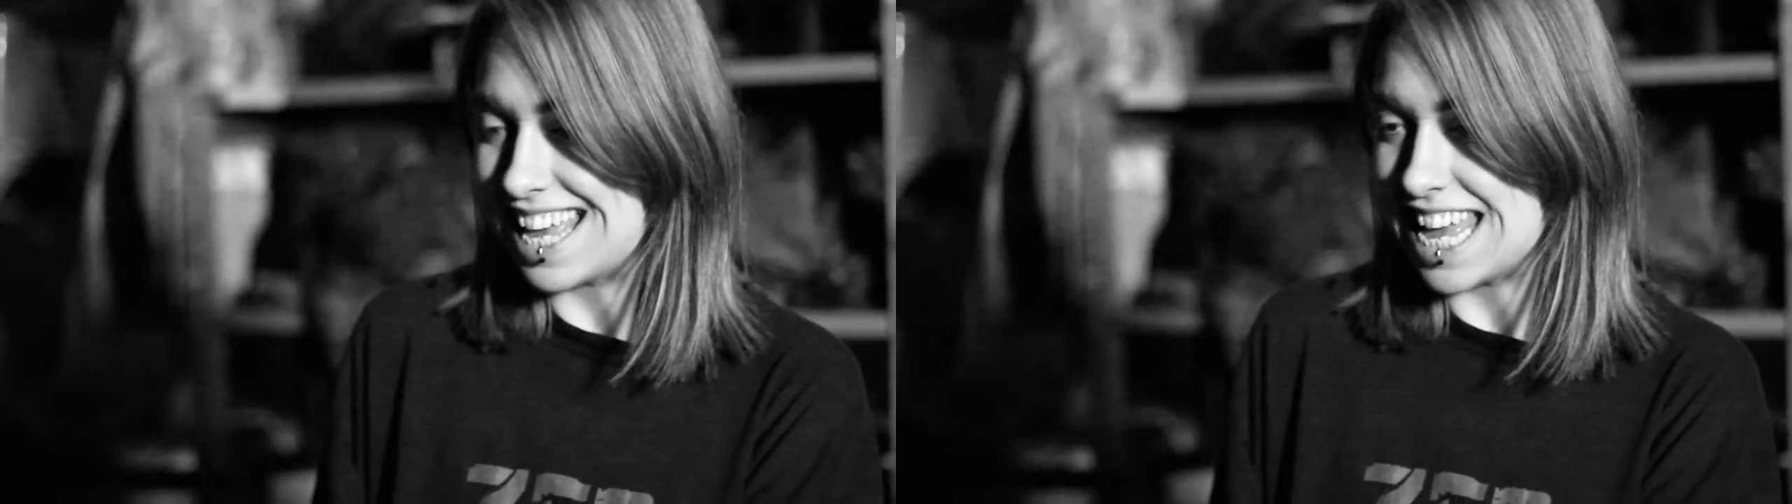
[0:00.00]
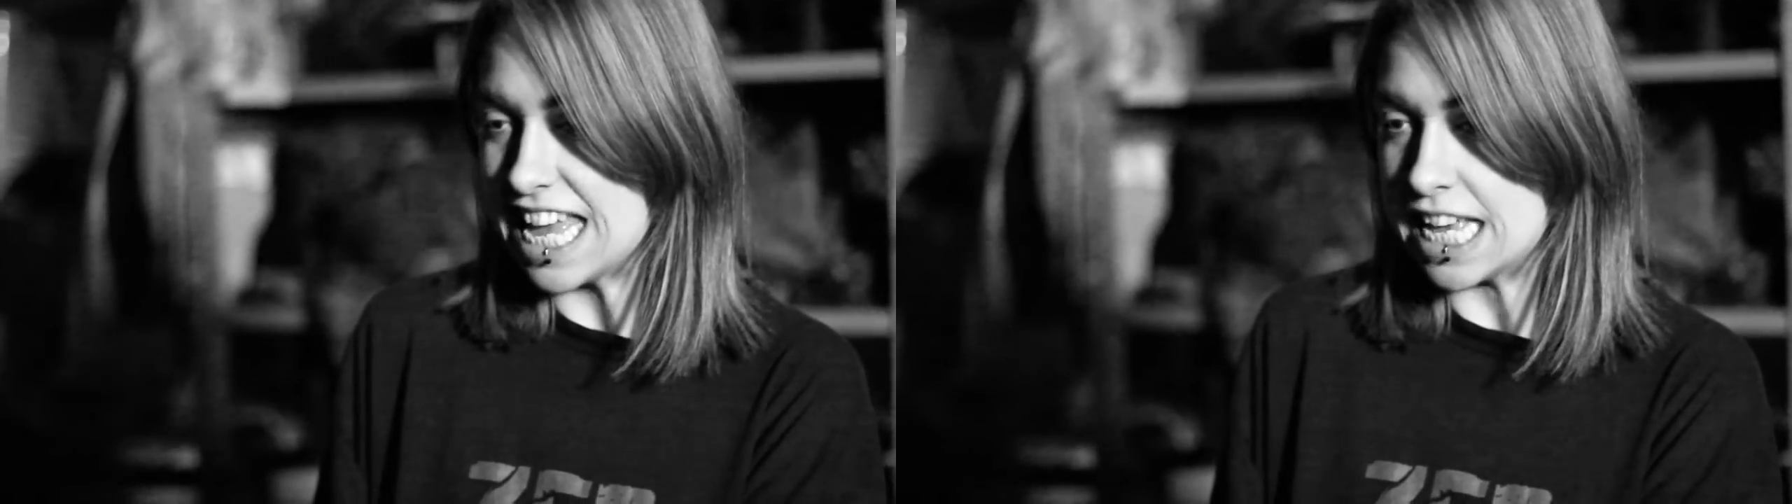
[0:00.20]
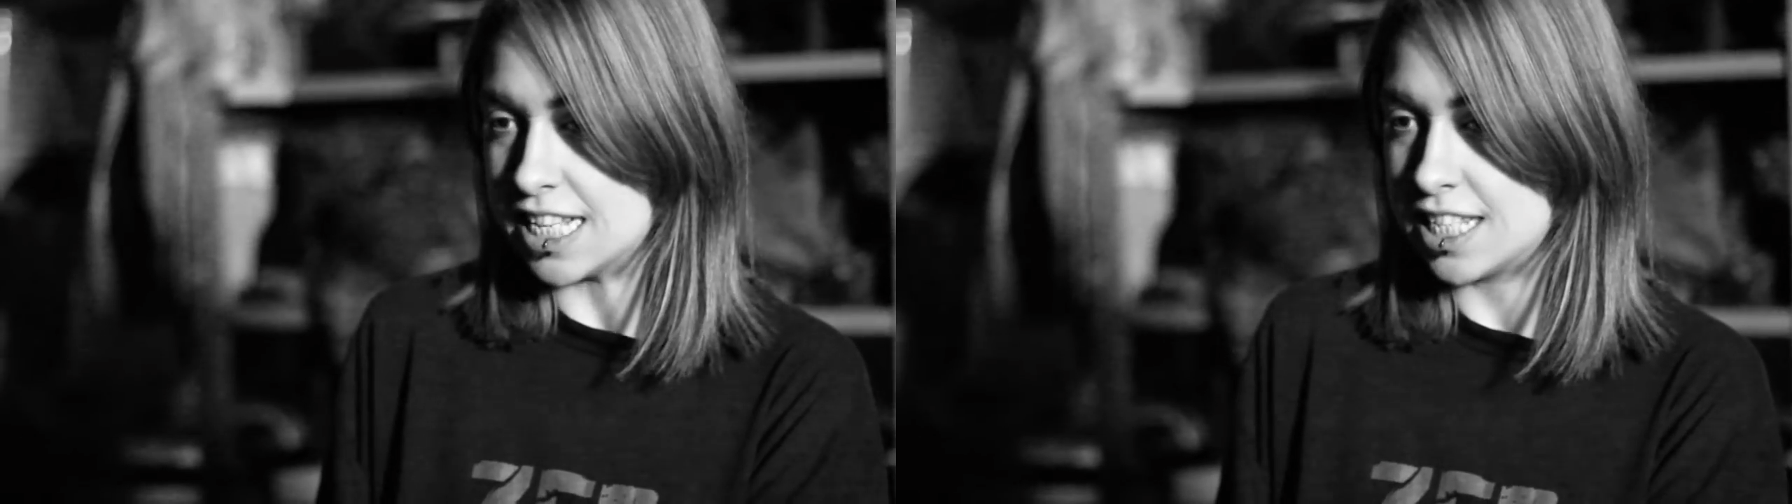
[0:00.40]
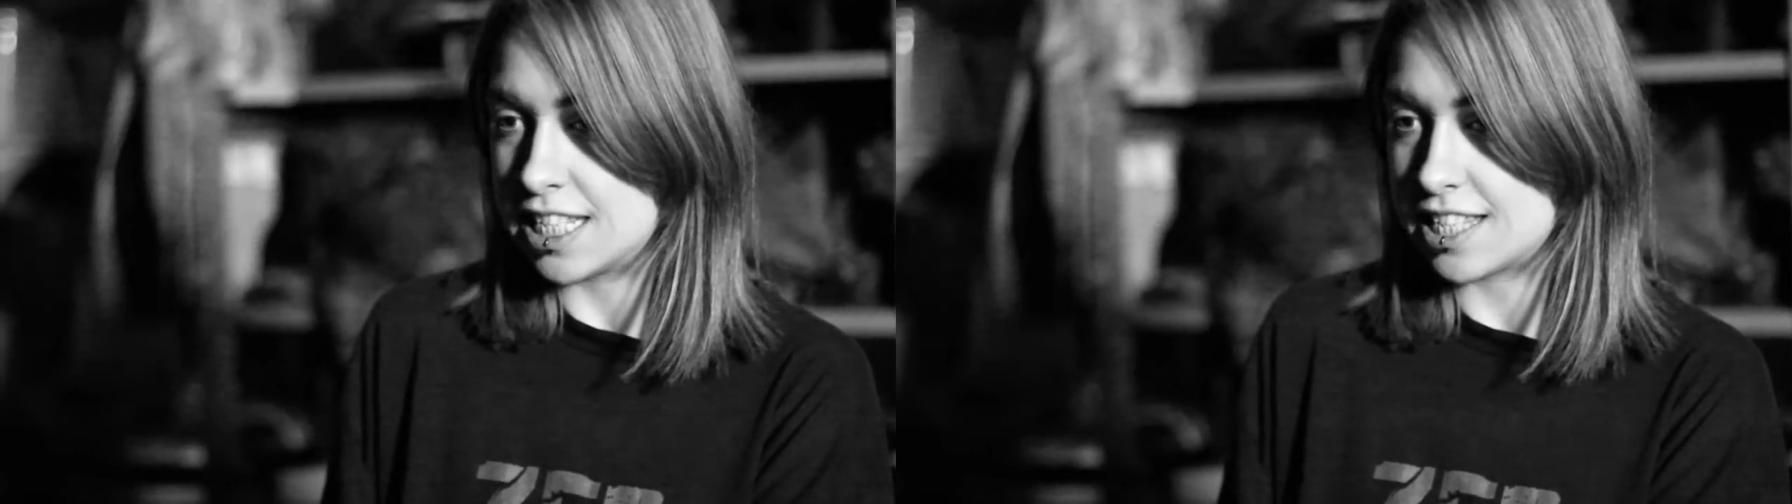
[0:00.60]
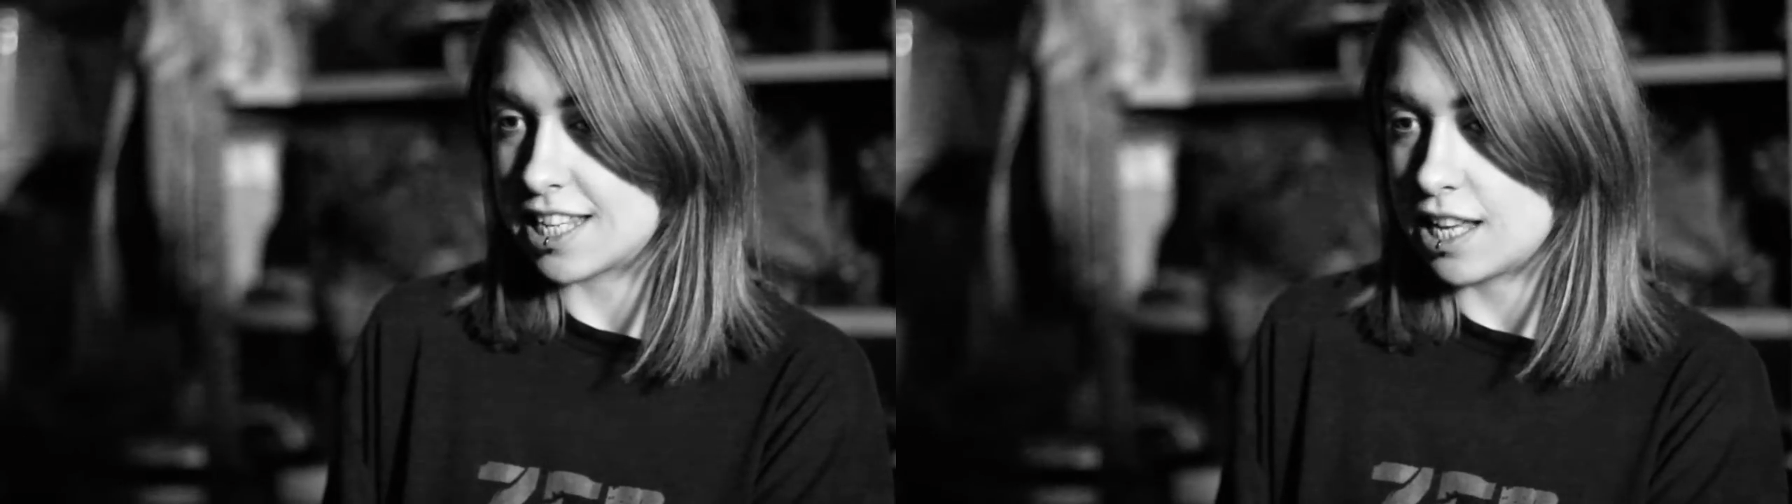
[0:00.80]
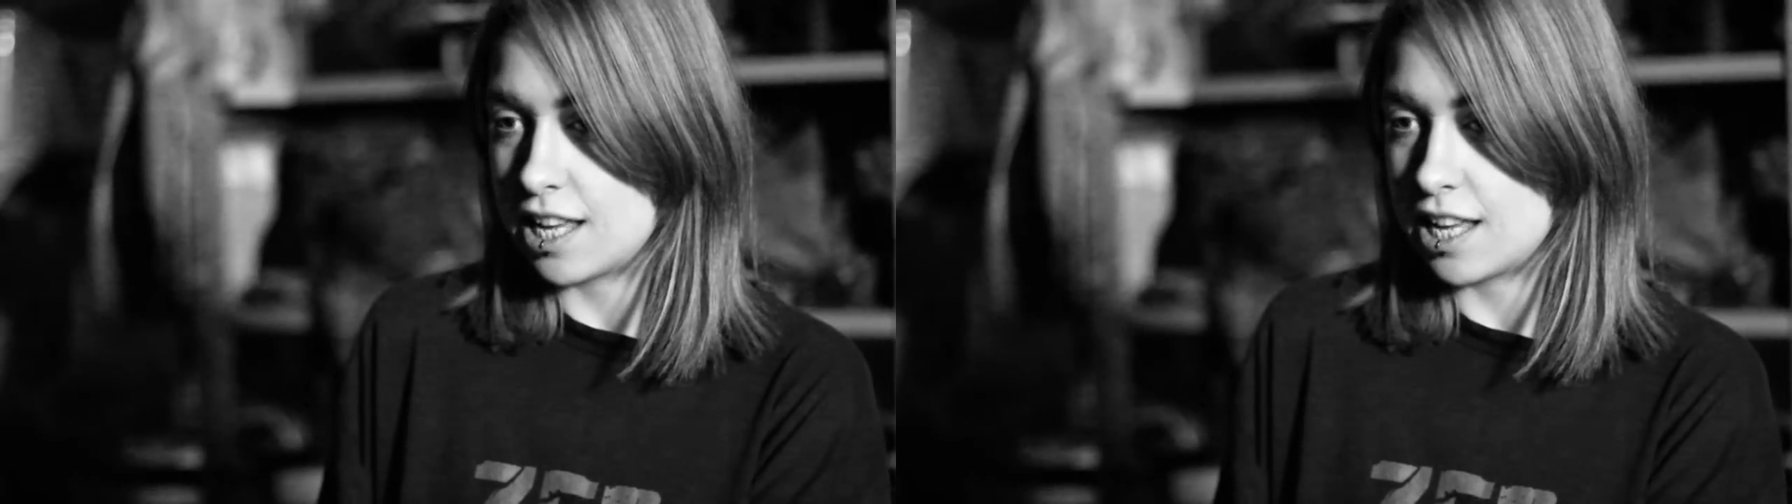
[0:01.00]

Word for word: is